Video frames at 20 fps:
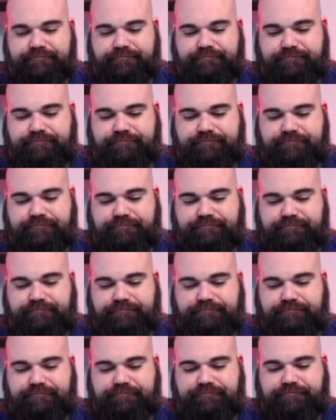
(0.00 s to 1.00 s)

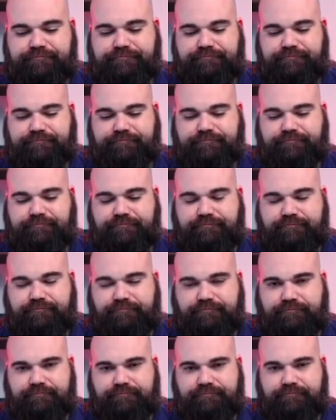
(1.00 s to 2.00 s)

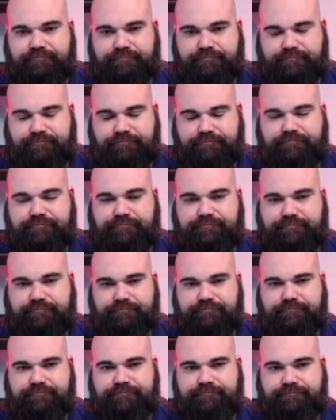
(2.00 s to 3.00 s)

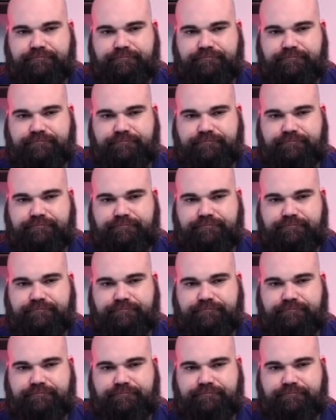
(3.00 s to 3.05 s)
(silent)